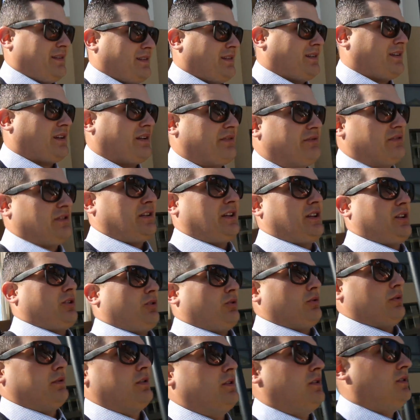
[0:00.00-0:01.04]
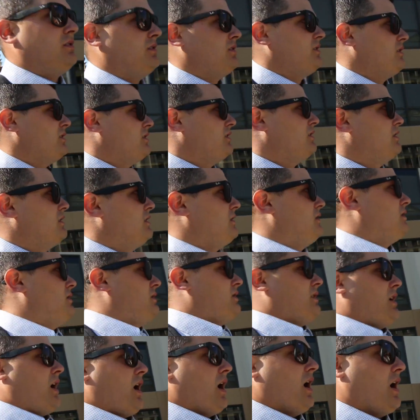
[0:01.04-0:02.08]
they definitely get old.
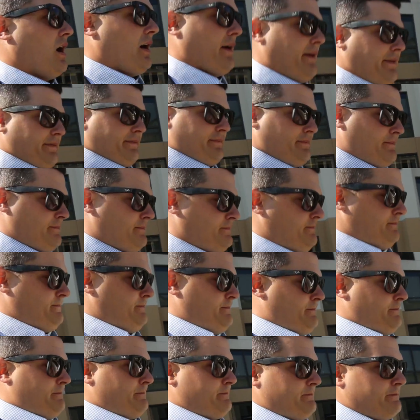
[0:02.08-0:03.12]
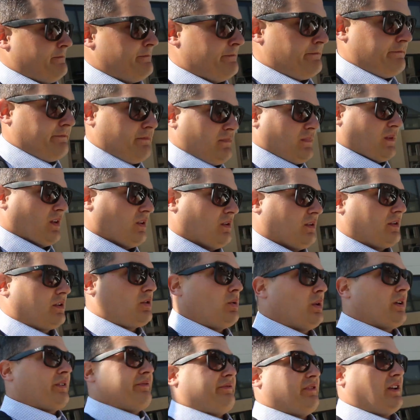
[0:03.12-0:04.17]
Uh, you know,
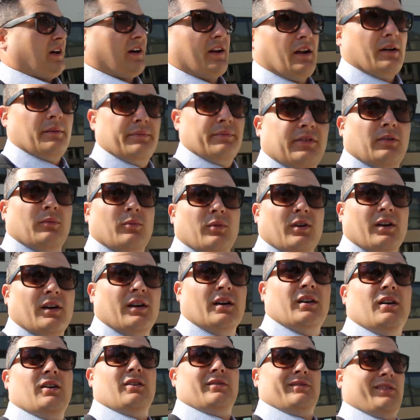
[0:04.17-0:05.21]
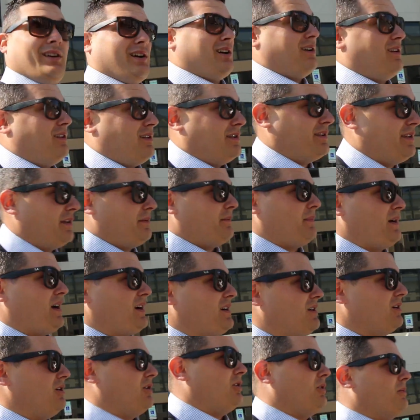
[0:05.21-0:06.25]
quick flight somewhere, hotel, and then
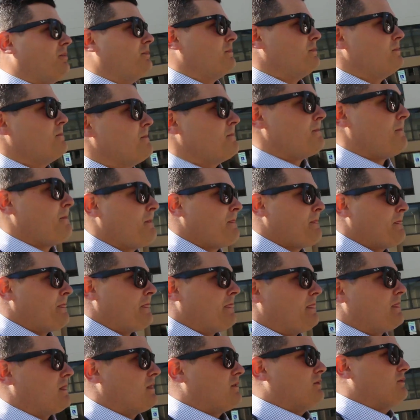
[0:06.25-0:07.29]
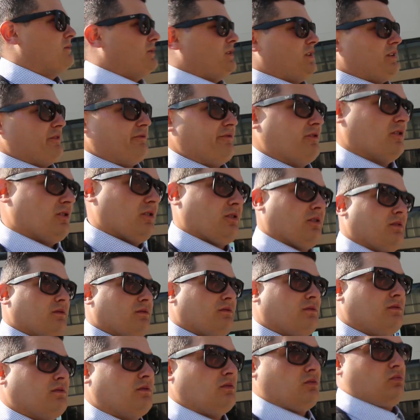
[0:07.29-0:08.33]
back home. Really for
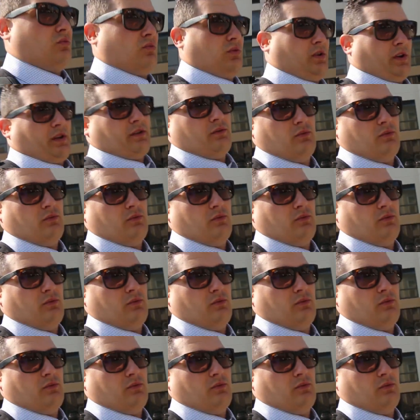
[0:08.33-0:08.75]
what